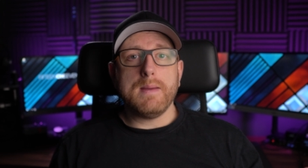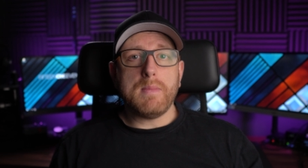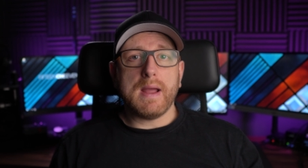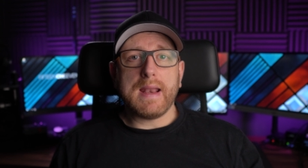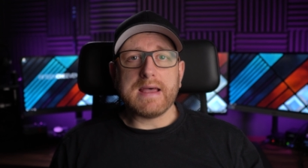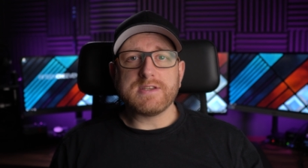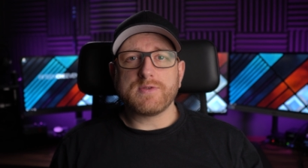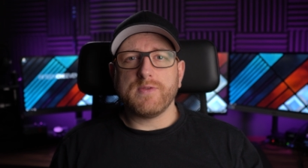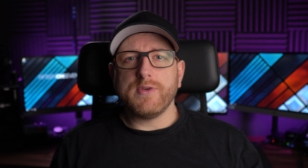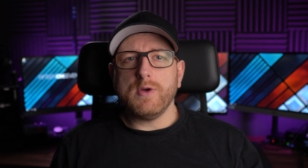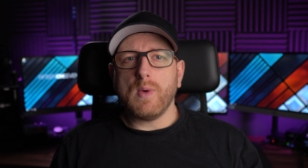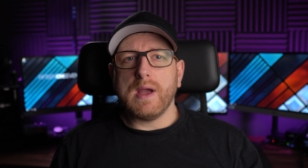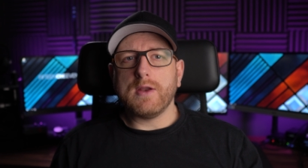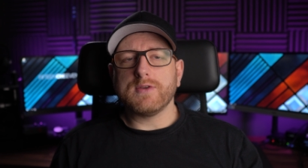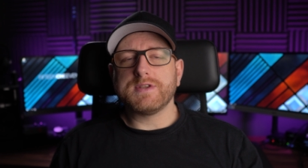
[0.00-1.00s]
In my last
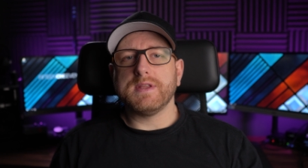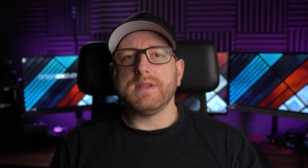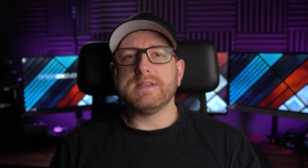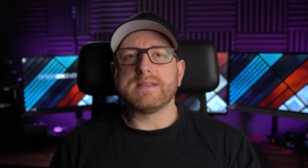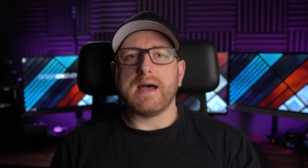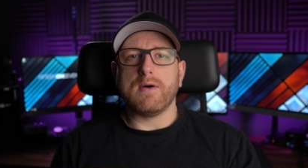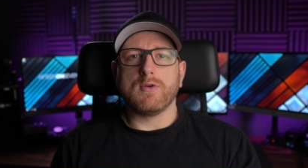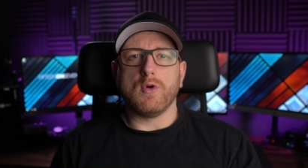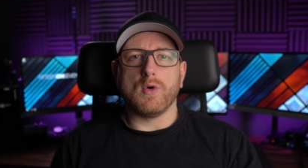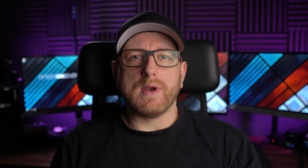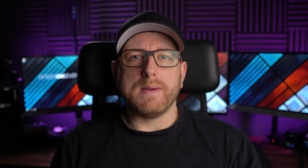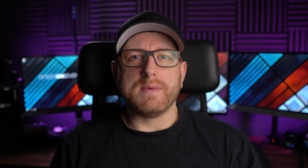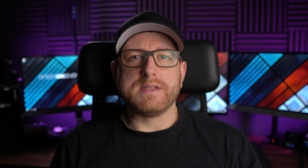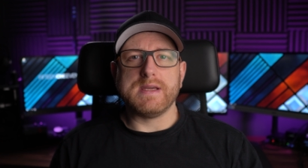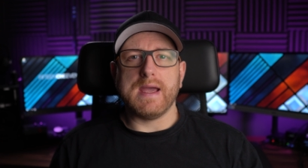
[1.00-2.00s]
review, I looked at the Soundcore
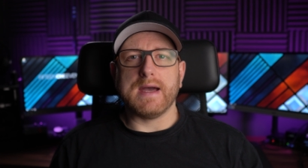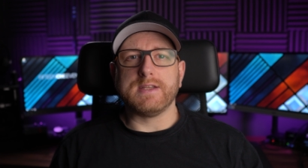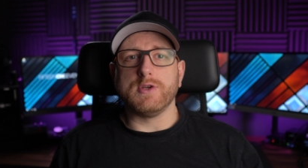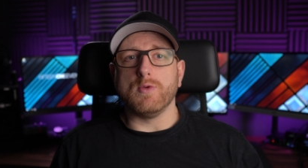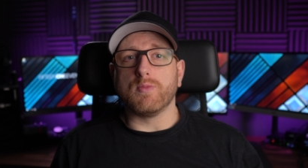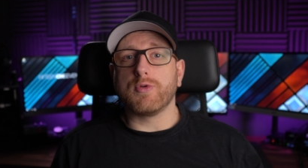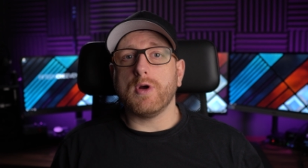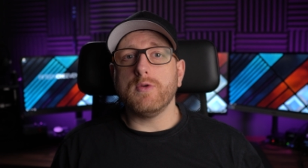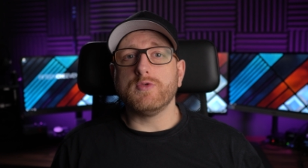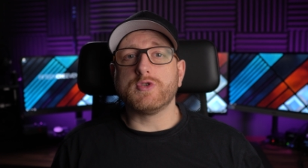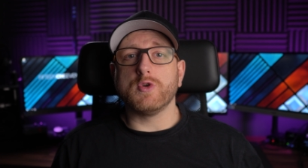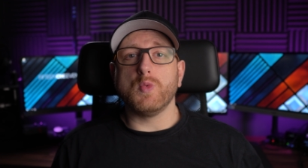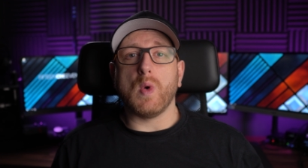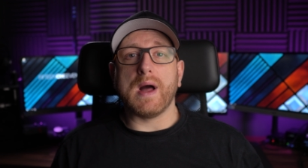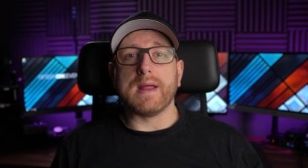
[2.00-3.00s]
Liberty Air 2 Pro
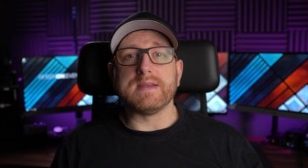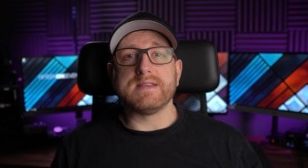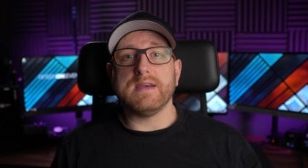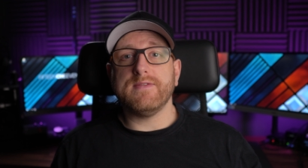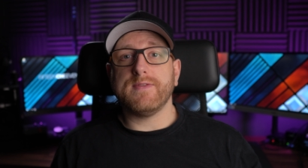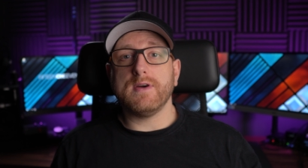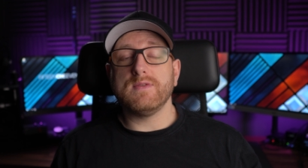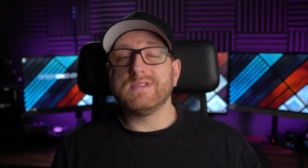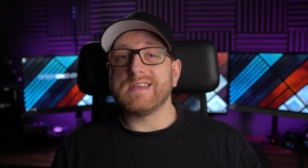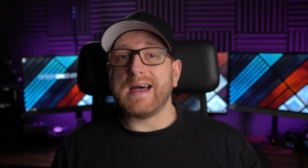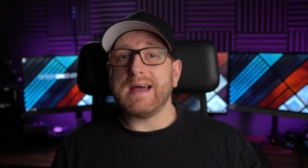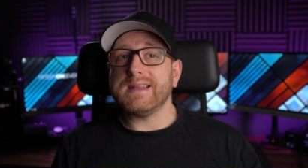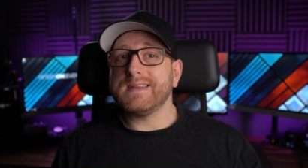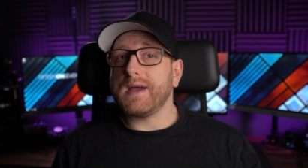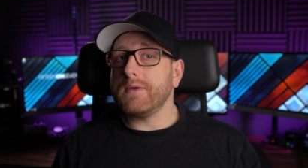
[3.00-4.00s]
True Wireless Earphones
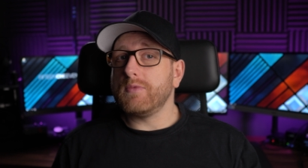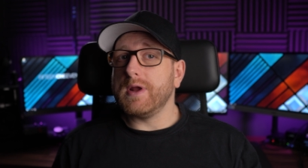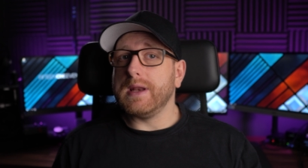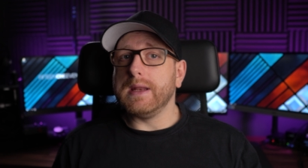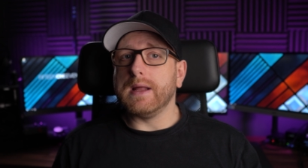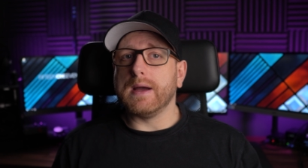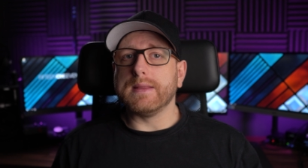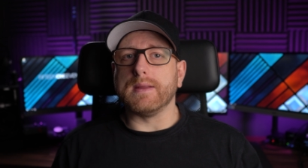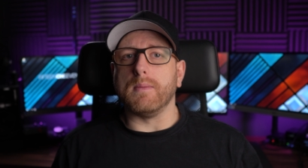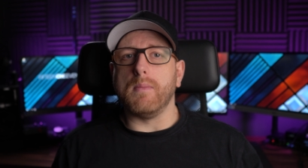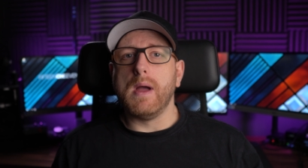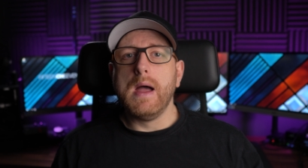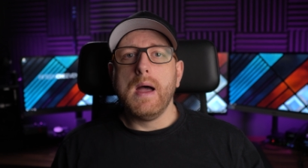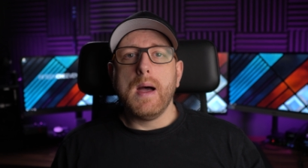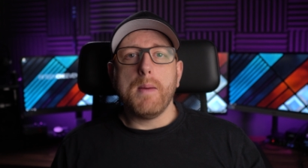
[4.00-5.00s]
and I really like them,
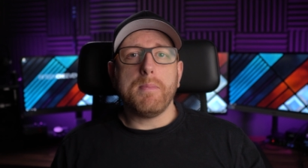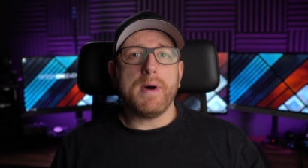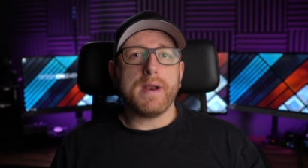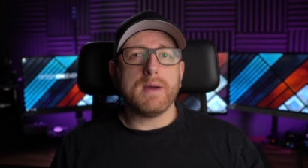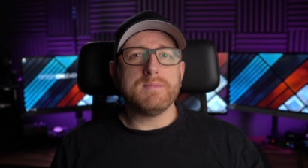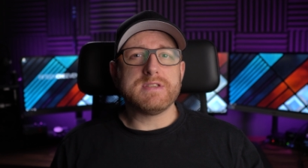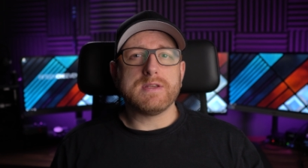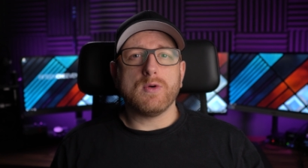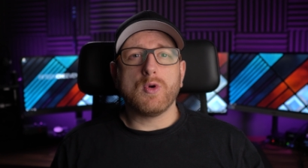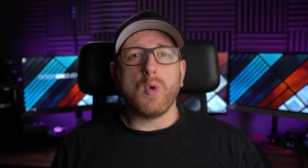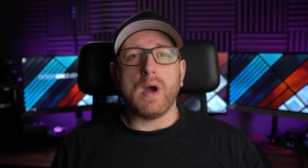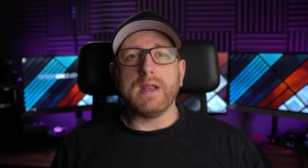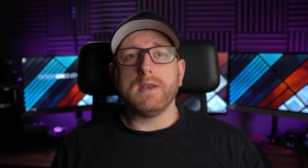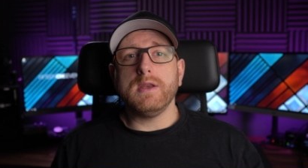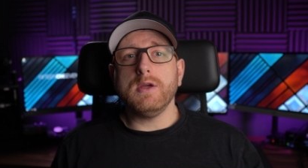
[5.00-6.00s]
but I'm still
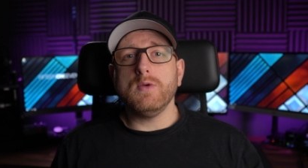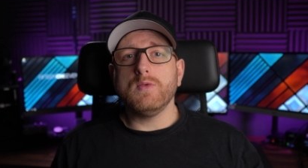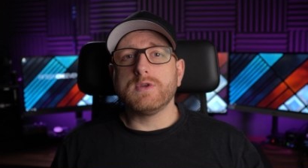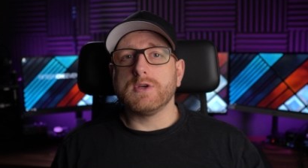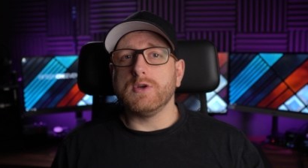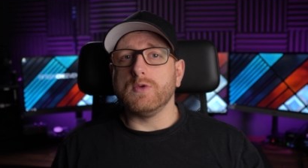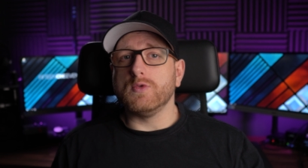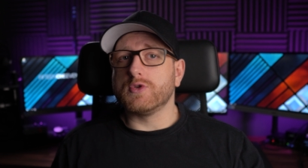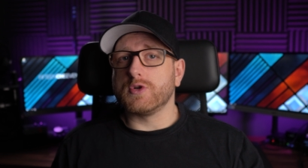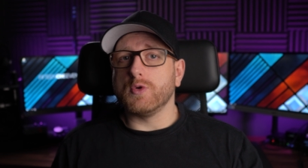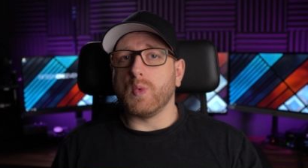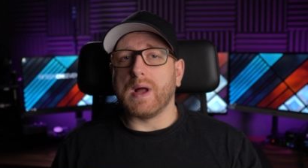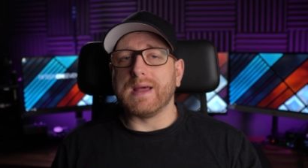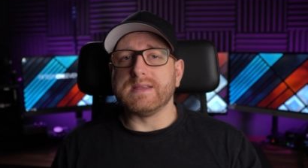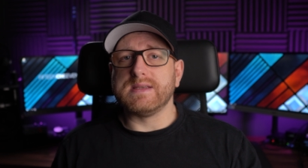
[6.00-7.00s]
quite new to True
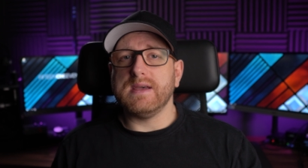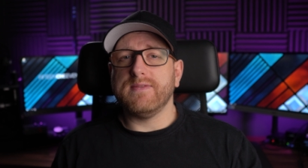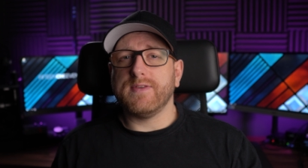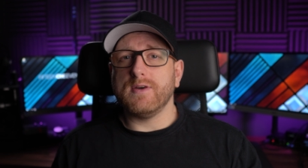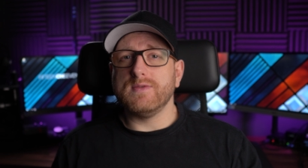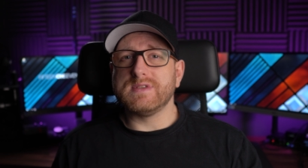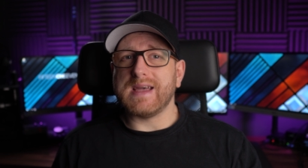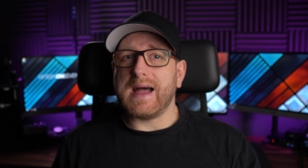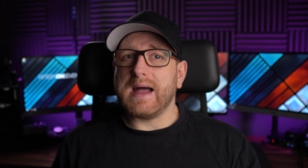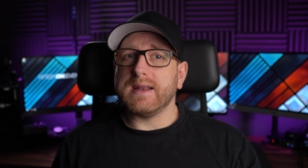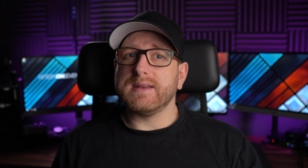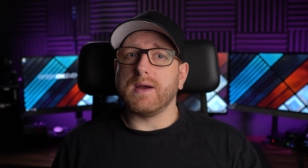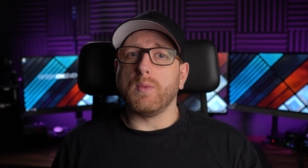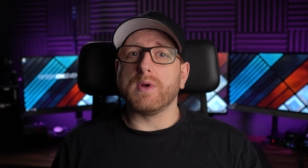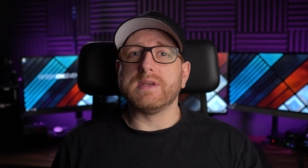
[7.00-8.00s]
Wireless Earphones
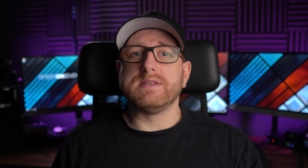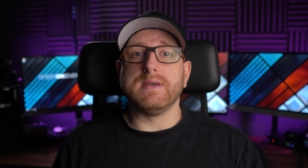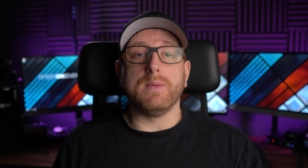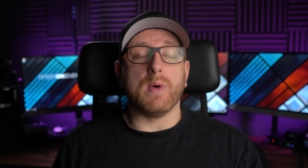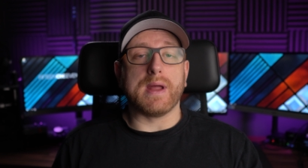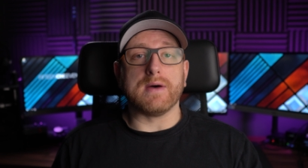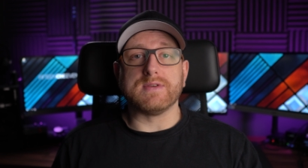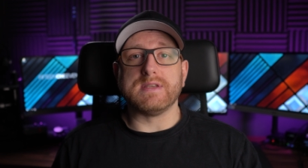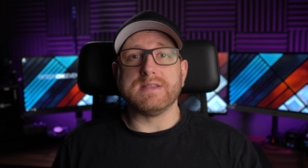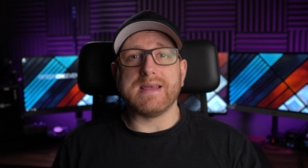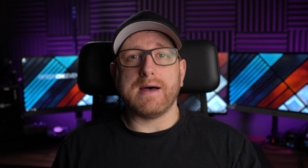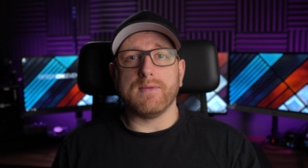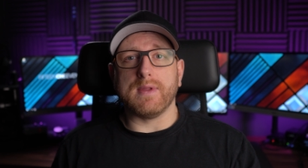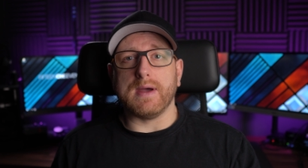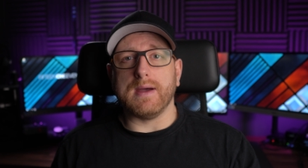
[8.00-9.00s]
and I want to see what else is
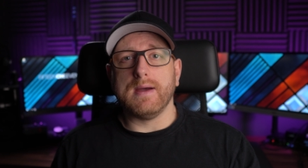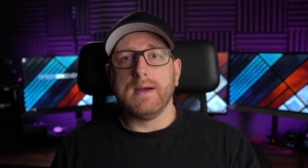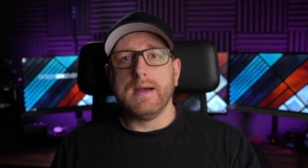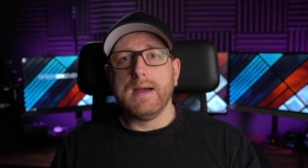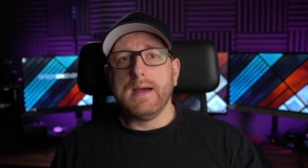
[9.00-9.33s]
out there.